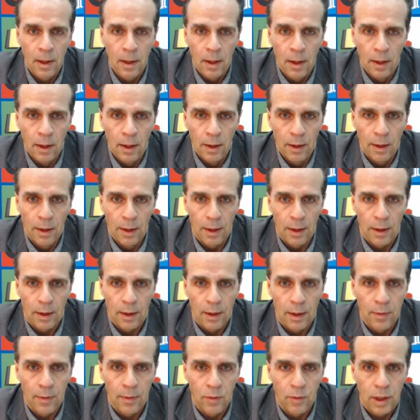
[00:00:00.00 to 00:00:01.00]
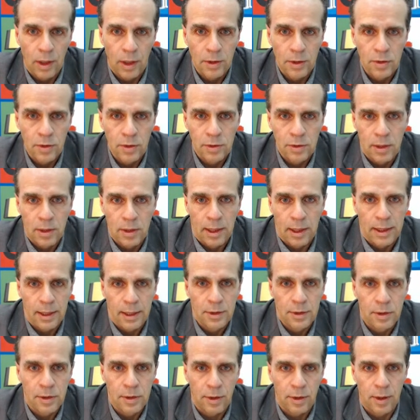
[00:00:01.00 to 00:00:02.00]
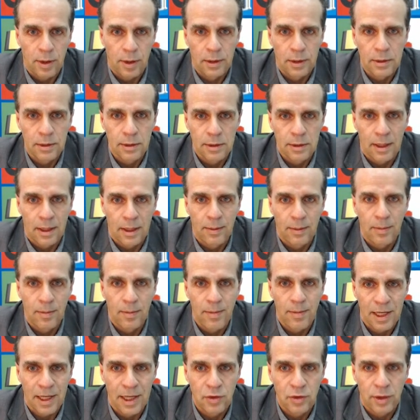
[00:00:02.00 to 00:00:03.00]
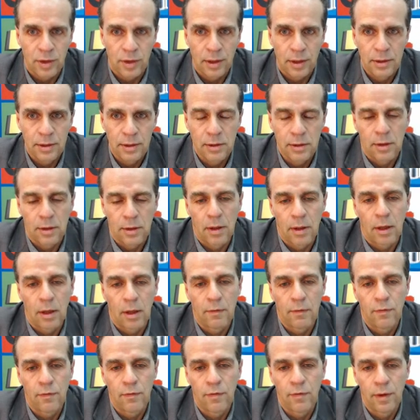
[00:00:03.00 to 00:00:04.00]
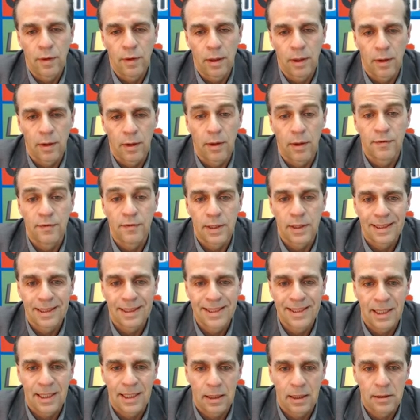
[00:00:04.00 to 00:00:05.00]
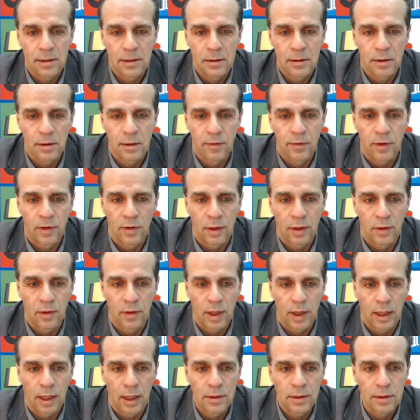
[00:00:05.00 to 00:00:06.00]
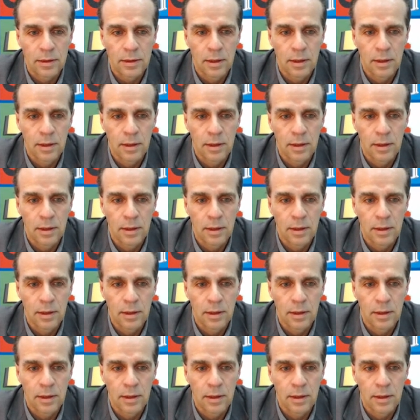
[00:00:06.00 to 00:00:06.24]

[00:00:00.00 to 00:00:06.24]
One or two slides on some metrics of success of our grant.